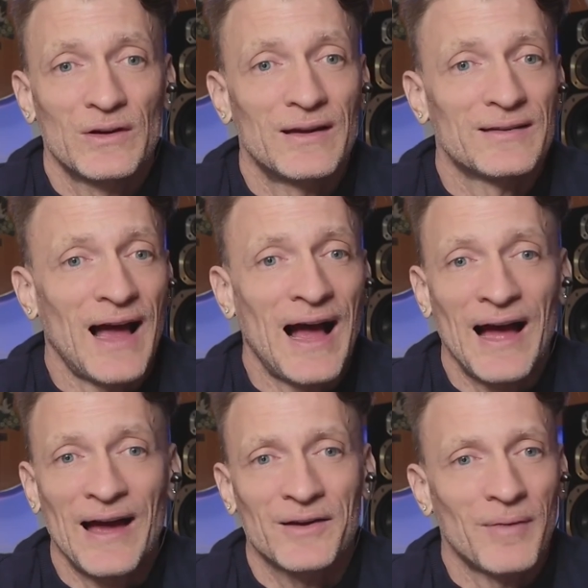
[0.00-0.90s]
is
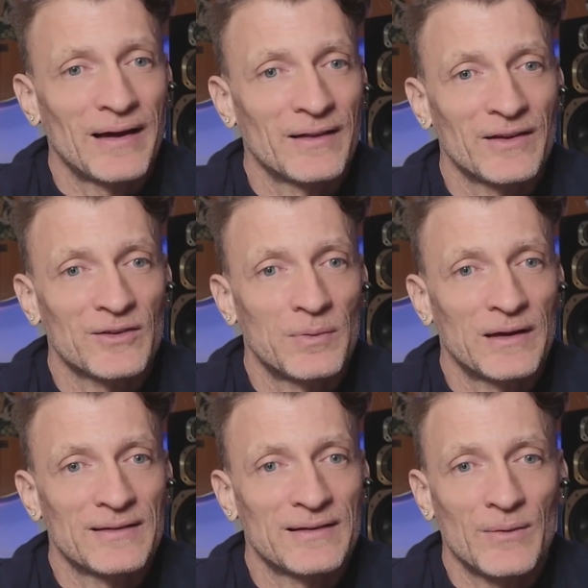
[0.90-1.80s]
high on my list
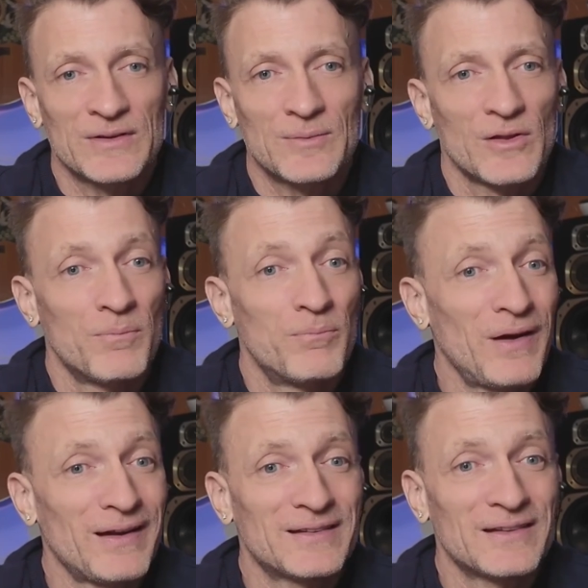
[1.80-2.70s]
because that was some of the
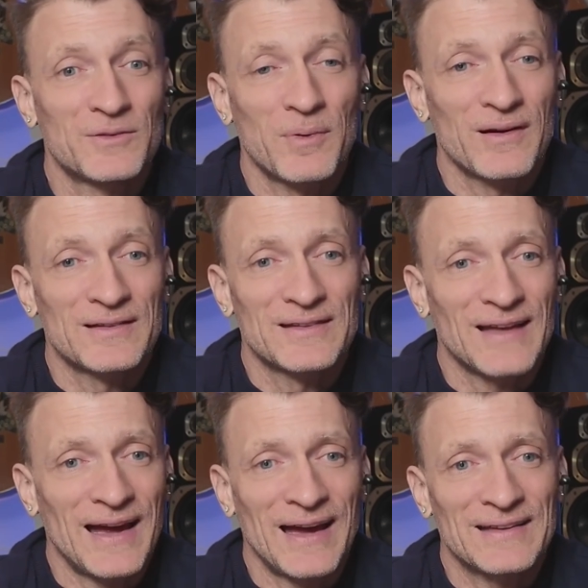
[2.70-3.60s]
best experiences
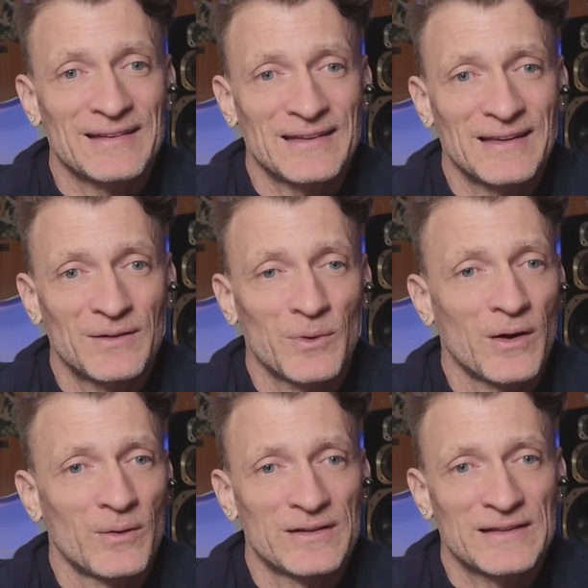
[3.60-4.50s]
I had as a kid. We're
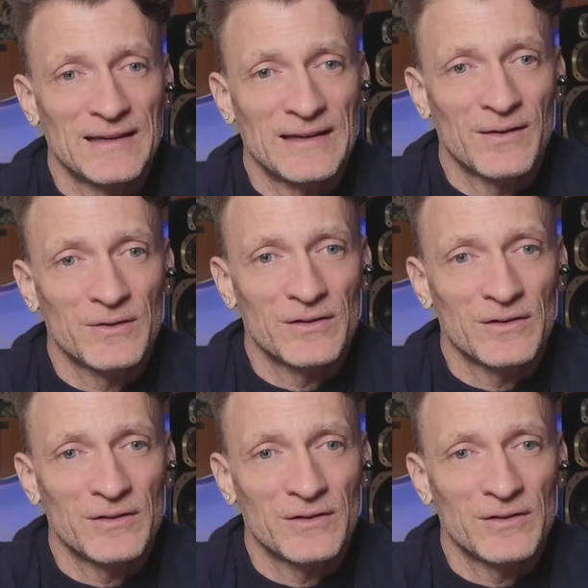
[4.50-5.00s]
going to San Diego